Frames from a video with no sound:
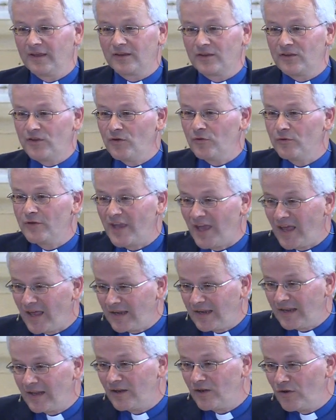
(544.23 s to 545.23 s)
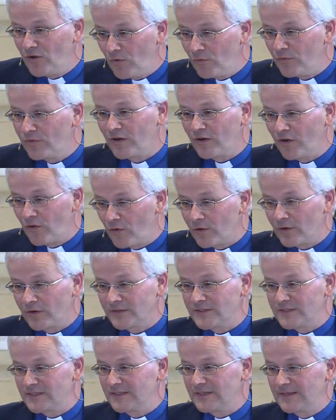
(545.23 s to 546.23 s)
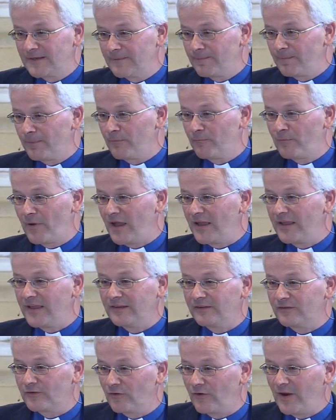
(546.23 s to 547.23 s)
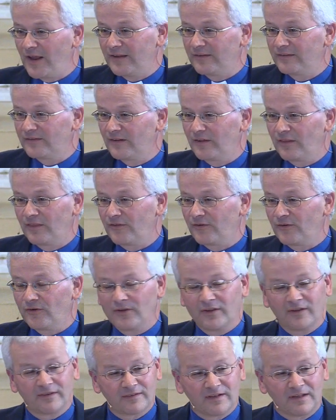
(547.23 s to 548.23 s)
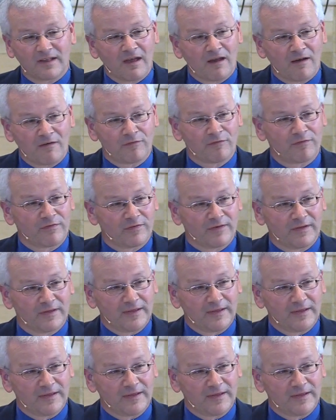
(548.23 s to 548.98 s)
You can know the Lord by his grace and through his love.